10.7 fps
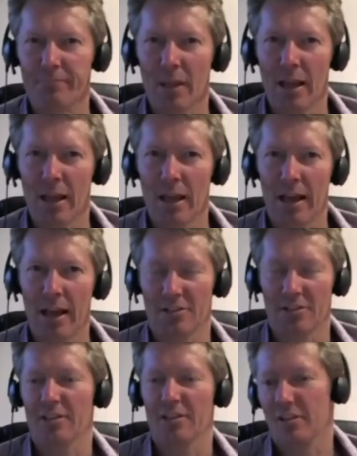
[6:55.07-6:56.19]
and certainly
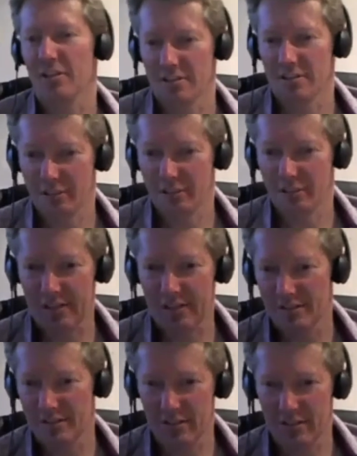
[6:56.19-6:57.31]
not to the degree, you know,